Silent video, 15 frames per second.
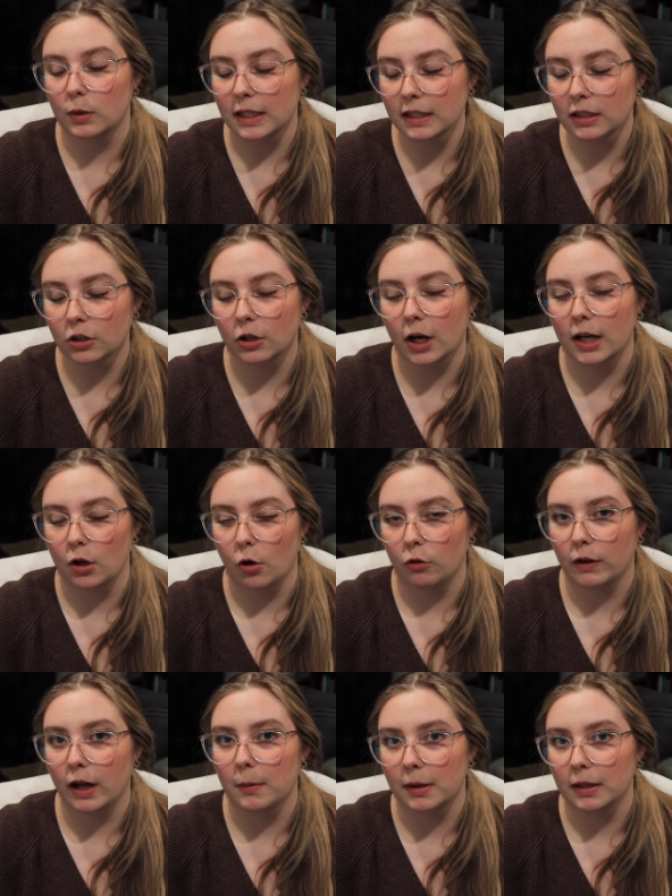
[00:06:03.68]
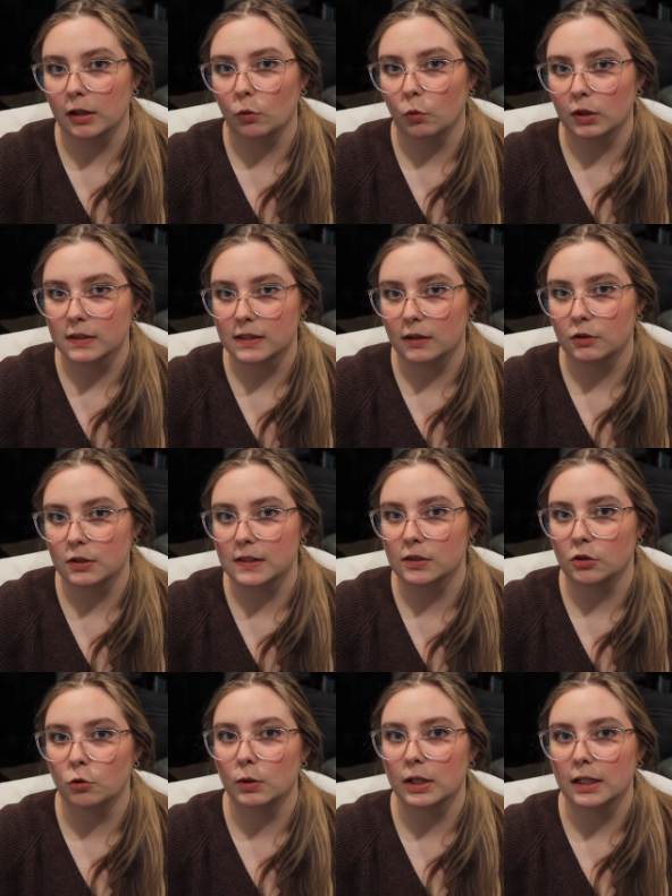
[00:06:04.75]
week, or I know that I make it once every
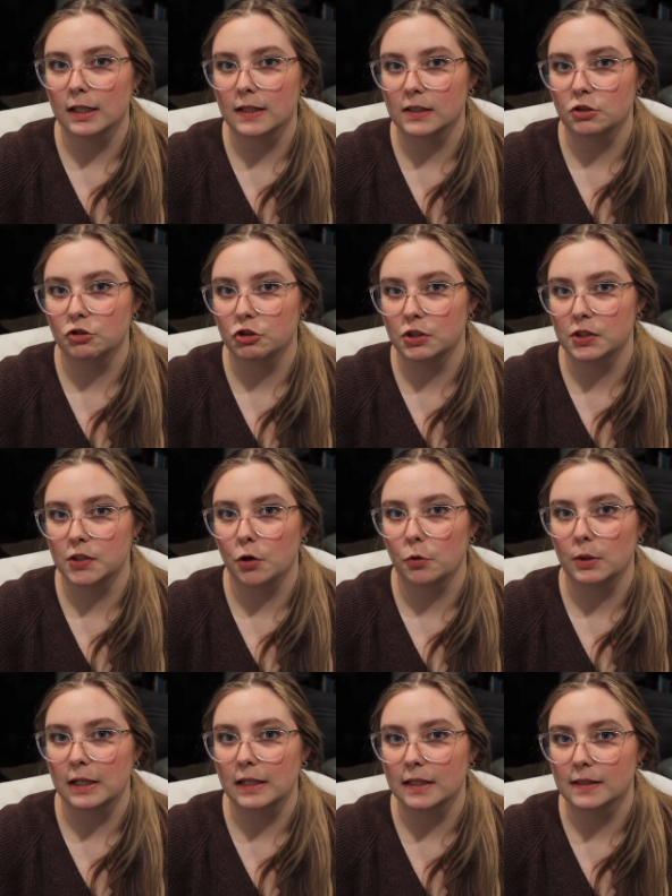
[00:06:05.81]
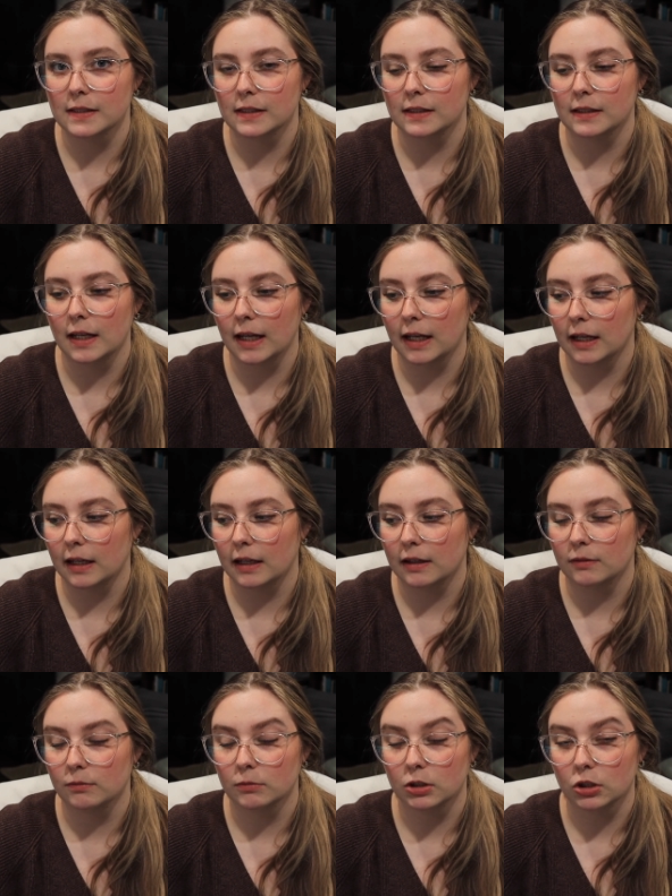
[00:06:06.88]
single week because it's just so easy
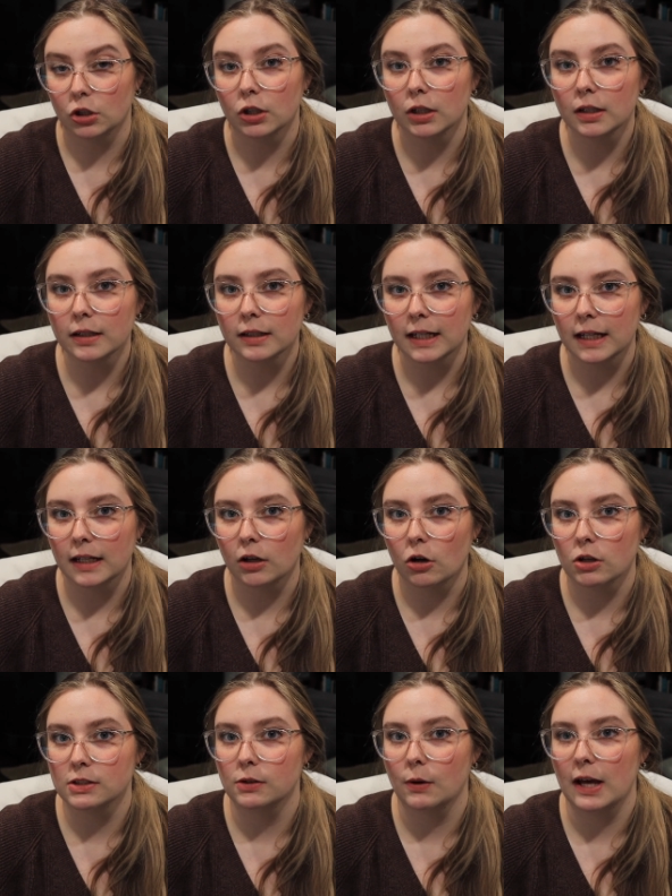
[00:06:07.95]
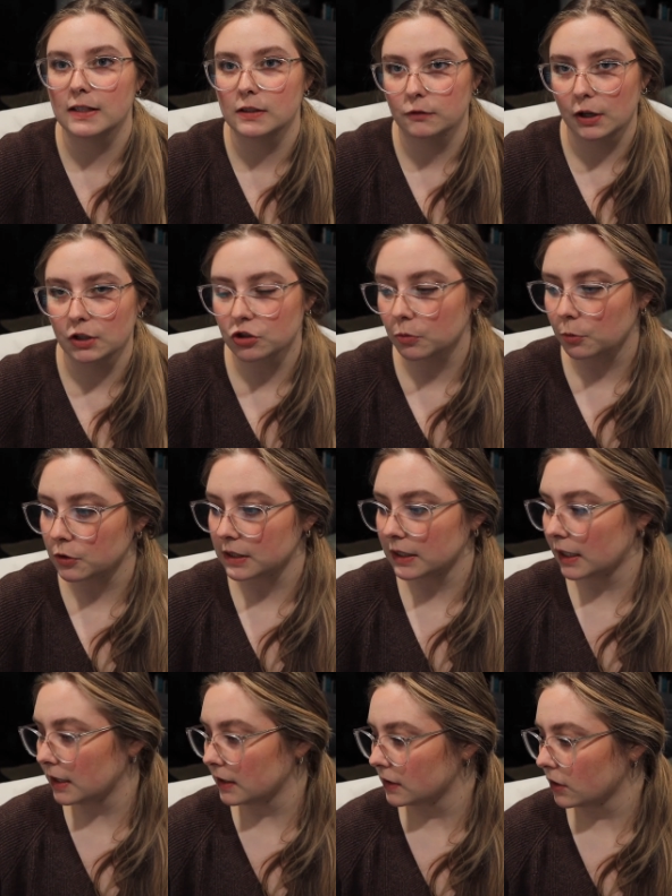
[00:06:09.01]
and good. And it also has vegetables
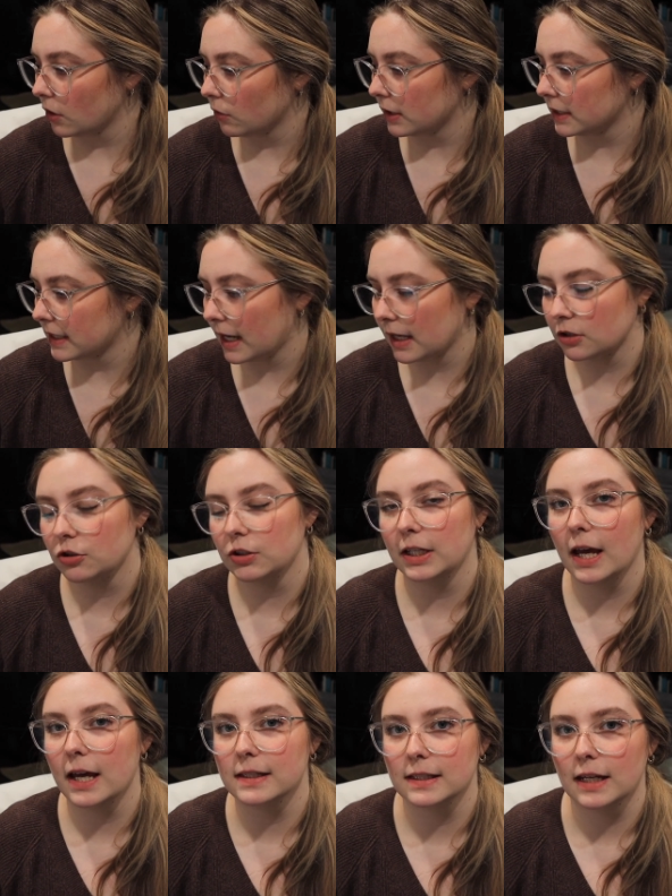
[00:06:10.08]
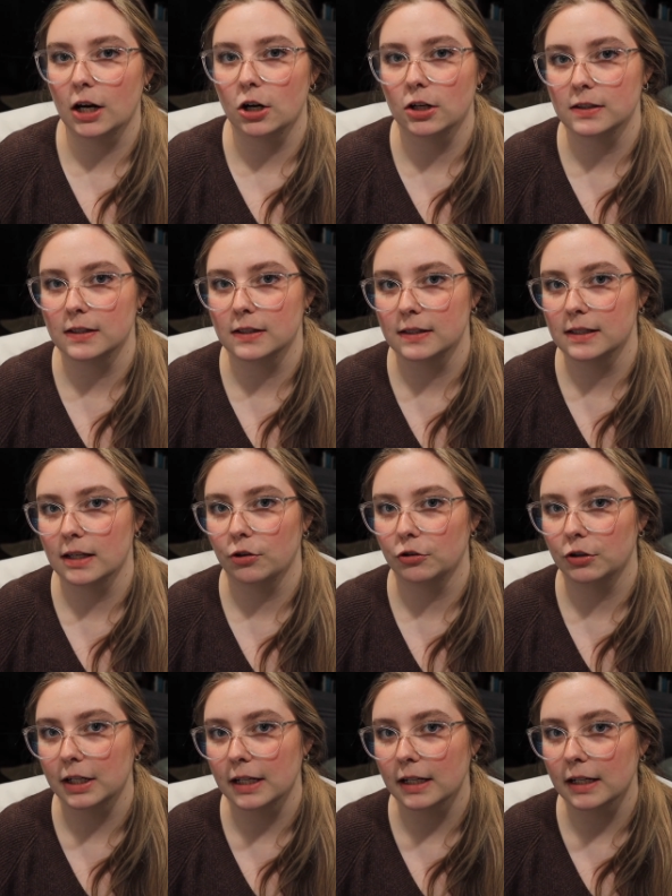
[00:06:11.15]
in it. So this actually has carrots and
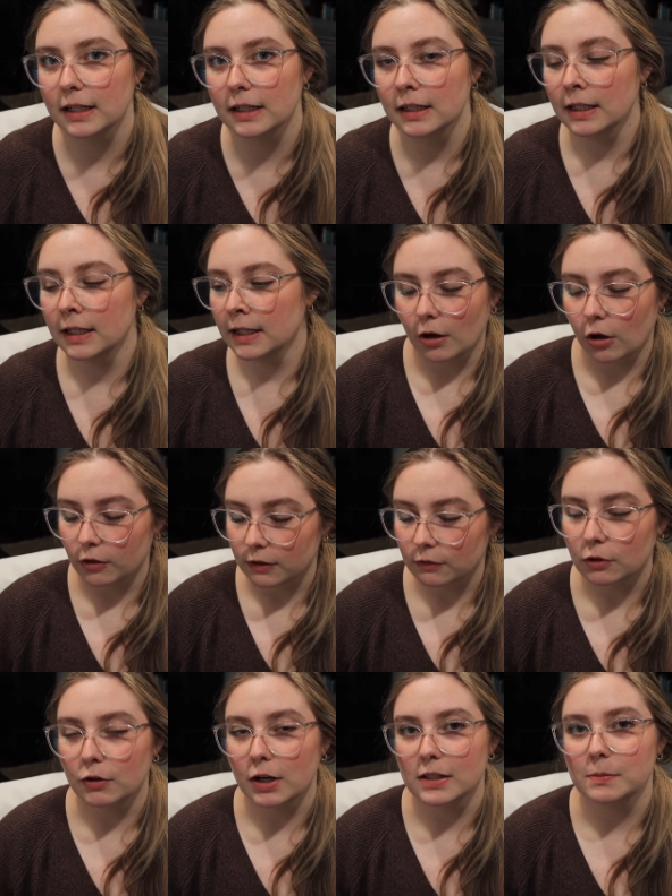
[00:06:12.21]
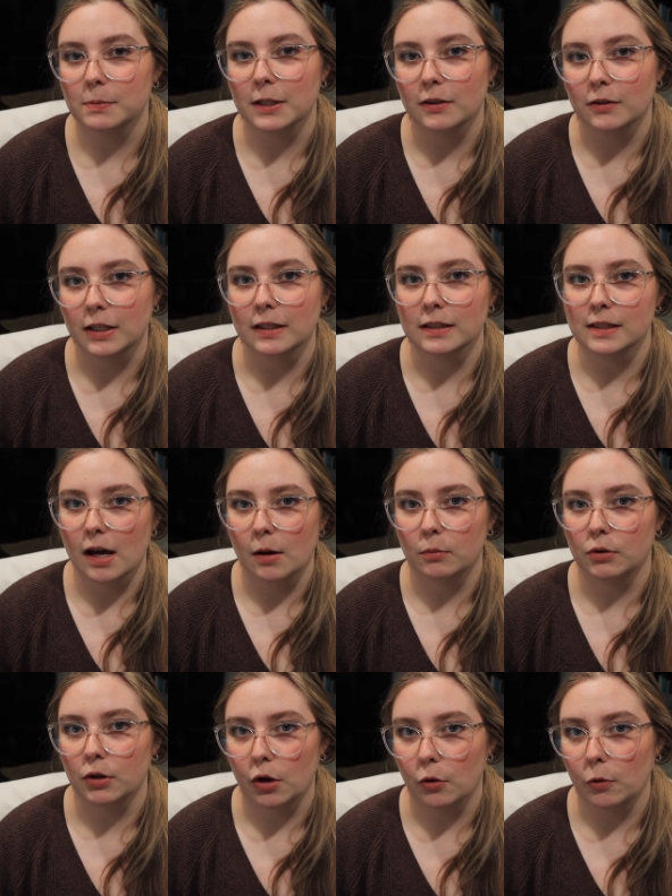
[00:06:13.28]
celery in it. I'll leave the recipe link down
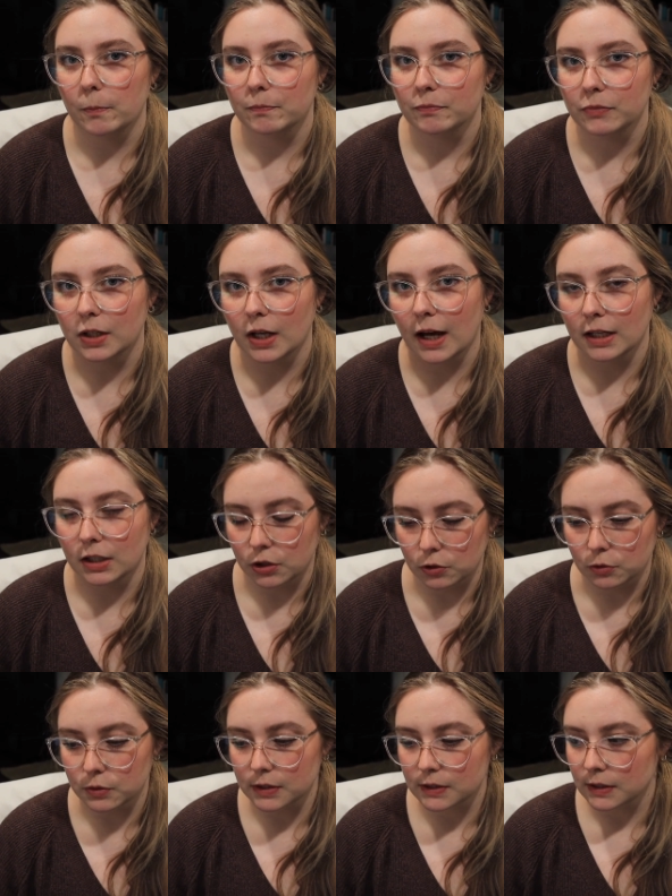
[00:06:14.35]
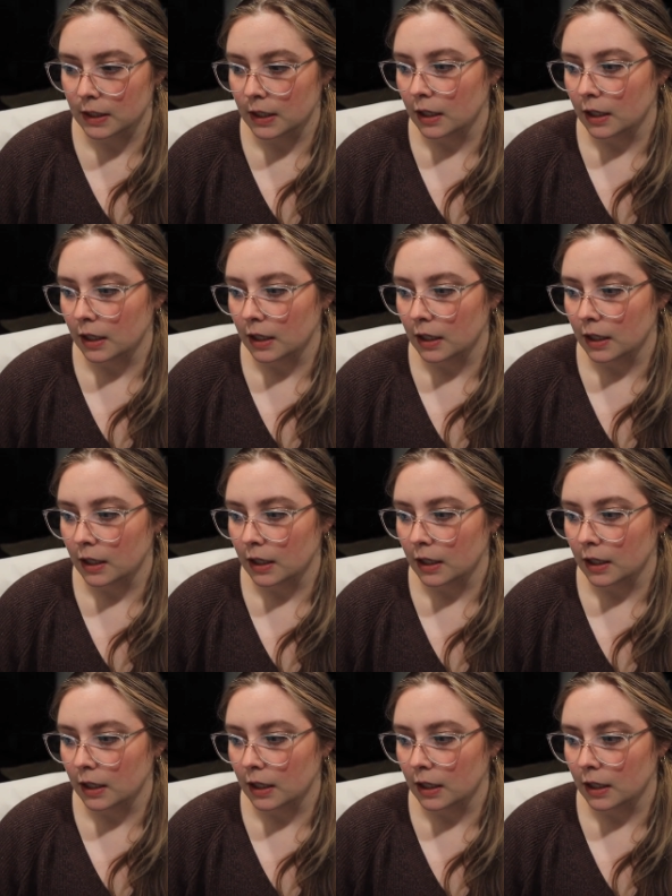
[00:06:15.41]
below that I use.